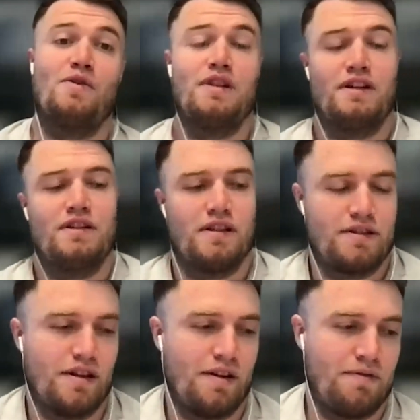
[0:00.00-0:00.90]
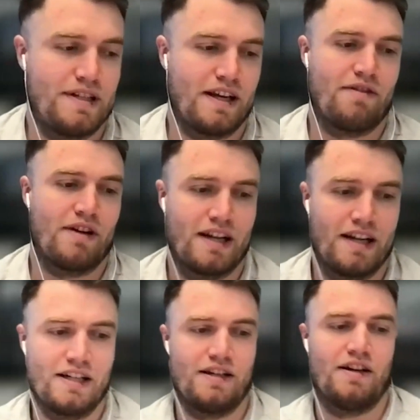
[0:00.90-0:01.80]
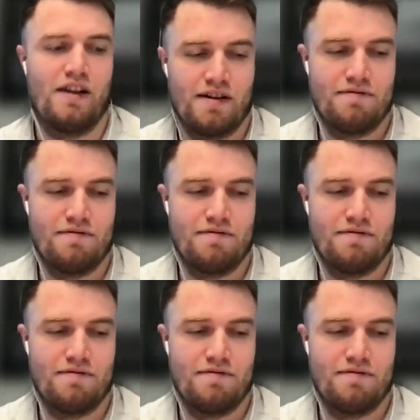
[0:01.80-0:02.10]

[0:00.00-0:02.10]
it's lovely to get recognition